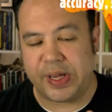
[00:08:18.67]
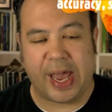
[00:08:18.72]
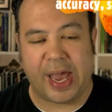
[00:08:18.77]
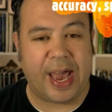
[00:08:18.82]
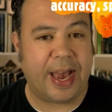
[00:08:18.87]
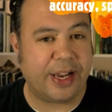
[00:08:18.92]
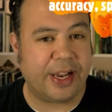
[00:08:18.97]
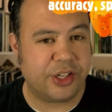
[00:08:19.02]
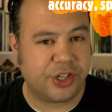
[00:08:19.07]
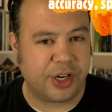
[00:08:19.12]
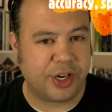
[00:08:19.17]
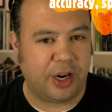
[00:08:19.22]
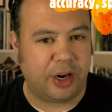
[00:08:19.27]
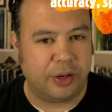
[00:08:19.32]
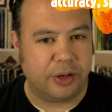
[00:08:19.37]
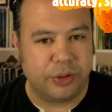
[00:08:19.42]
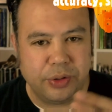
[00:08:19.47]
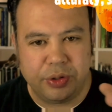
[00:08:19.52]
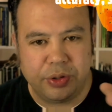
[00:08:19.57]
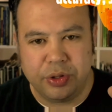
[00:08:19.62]

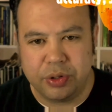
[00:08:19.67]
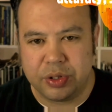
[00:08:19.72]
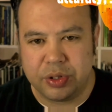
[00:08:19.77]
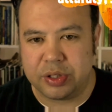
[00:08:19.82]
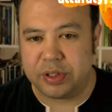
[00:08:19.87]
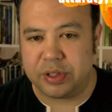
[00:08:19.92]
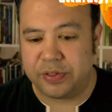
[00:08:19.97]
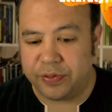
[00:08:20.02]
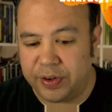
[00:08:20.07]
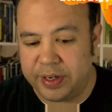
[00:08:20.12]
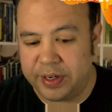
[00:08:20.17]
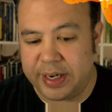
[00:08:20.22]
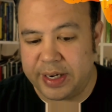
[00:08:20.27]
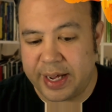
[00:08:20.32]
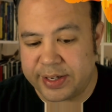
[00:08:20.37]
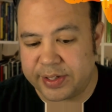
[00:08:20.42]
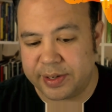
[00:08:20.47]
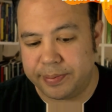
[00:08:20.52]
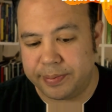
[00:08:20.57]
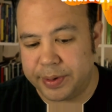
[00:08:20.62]
agile, who uses
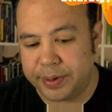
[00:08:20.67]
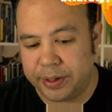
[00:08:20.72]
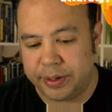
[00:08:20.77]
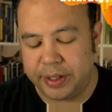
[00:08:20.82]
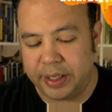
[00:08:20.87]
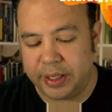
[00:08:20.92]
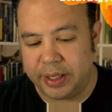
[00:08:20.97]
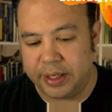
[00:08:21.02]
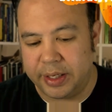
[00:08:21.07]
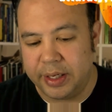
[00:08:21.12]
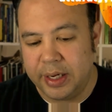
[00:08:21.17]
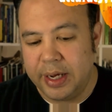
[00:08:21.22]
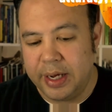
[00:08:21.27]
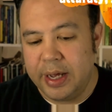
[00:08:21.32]
finesse ability,